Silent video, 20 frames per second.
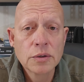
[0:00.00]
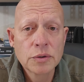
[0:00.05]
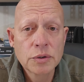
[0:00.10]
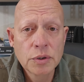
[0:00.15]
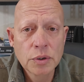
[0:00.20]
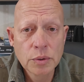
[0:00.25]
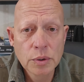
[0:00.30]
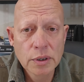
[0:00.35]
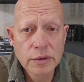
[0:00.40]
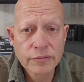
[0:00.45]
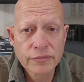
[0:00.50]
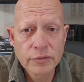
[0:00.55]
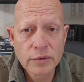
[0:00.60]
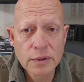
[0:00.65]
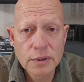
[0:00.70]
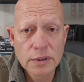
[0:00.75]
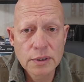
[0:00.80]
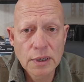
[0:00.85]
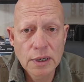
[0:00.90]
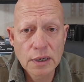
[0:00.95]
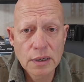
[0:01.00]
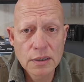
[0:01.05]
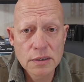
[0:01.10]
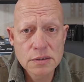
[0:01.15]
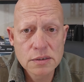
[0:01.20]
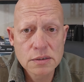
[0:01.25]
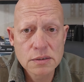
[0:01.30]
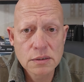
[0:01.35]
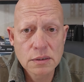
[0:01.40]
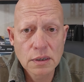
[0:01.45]
two different
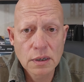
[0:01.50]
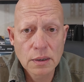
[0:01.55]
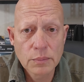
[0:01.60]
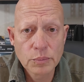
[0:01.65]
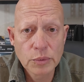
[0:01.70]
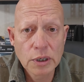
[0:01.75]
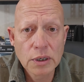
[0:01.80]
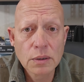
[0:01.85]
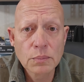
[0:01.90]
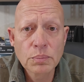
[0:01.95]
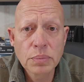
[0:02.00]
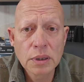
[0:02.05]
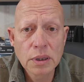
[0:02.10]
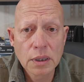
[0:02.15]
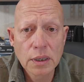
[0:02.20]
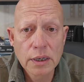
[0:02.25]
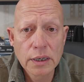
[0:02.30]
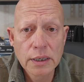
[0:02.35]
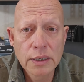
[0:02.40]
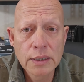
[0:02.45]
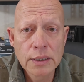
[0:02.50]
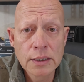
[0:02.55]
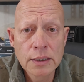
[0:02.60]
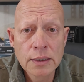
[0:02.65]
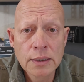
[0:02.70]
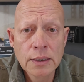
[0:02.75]
days that I'm going to play